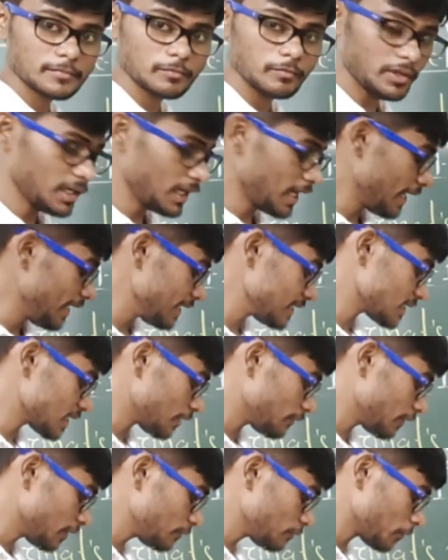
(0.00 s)
When light is
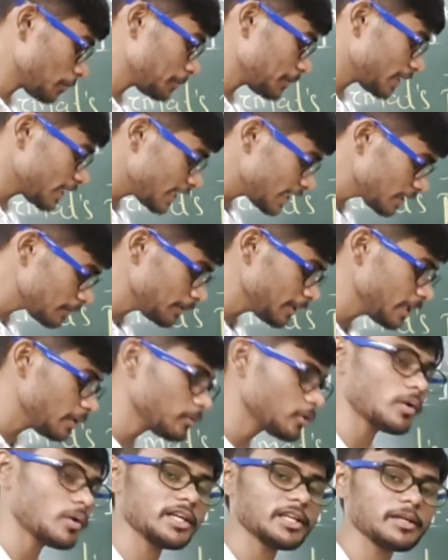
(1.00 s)
traveling from air medium
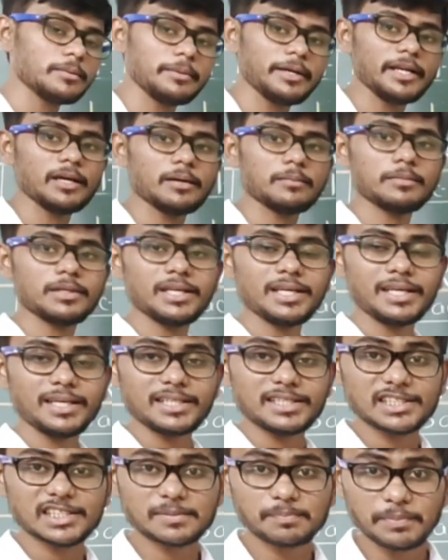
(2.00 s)
to water medium,
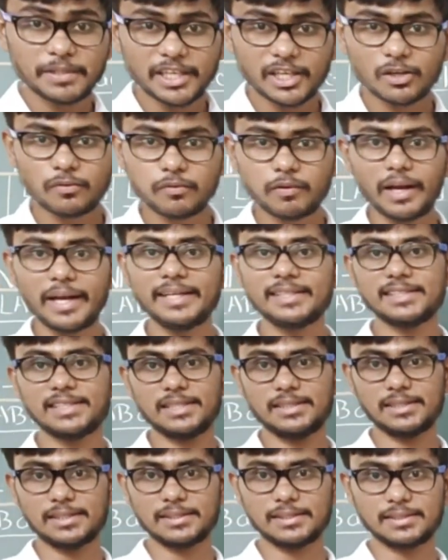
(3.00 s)
speed of light
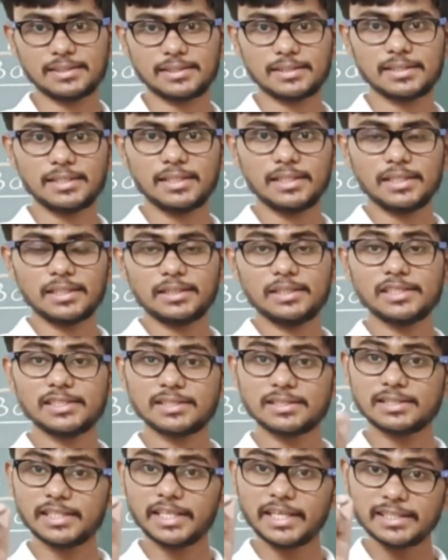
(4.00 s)
changes.
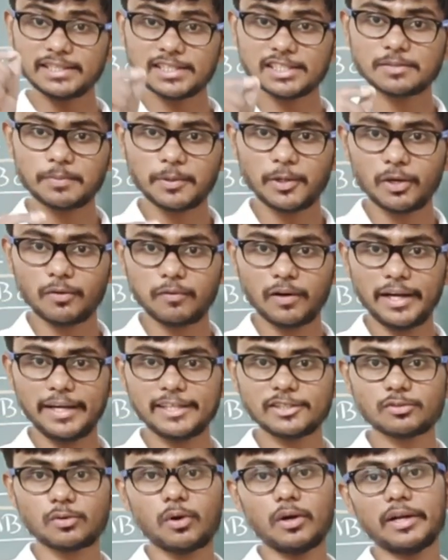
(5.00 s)
This change in speed of light
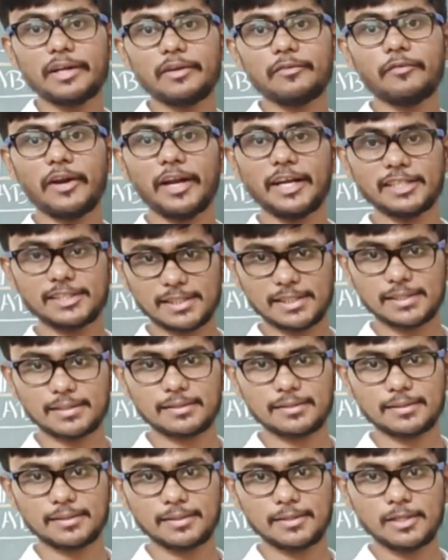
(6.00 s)
is called
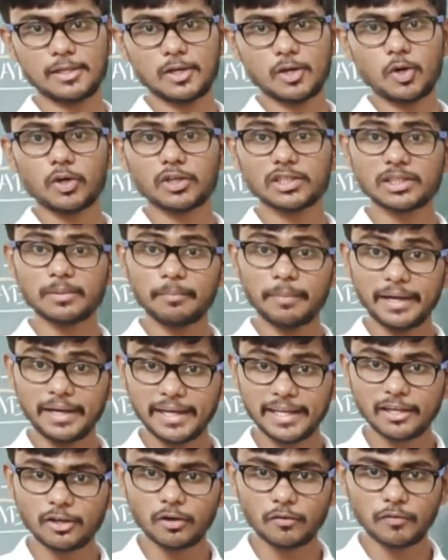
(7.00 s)
refraction or the
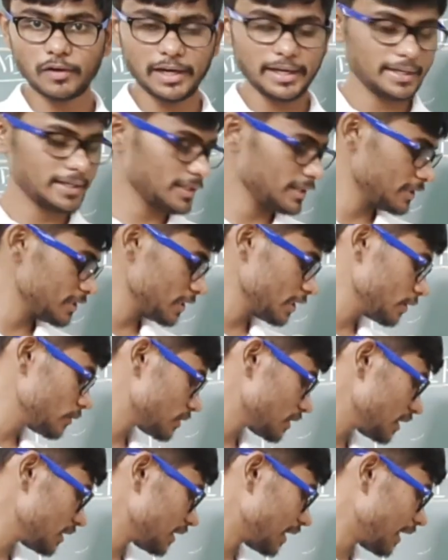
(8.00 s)
bending of light. Here you
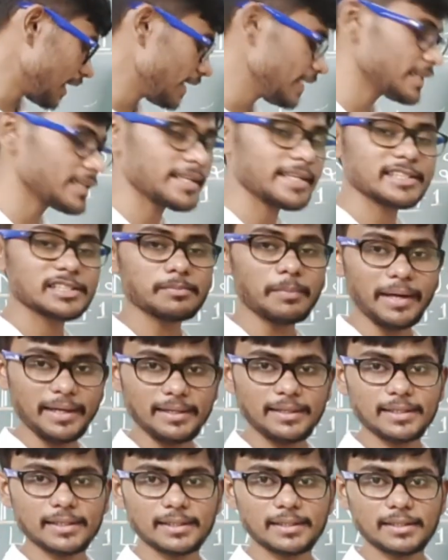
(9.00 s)
see the light ray is
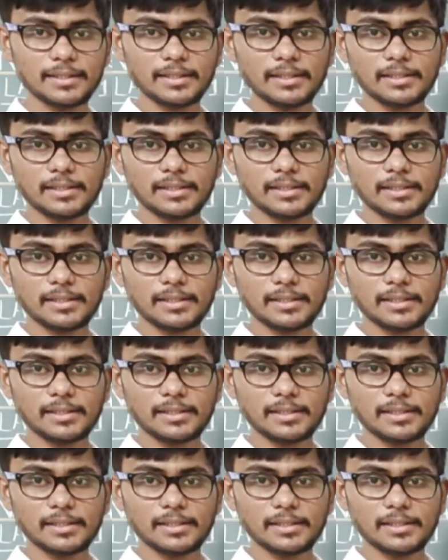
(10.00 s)
bent.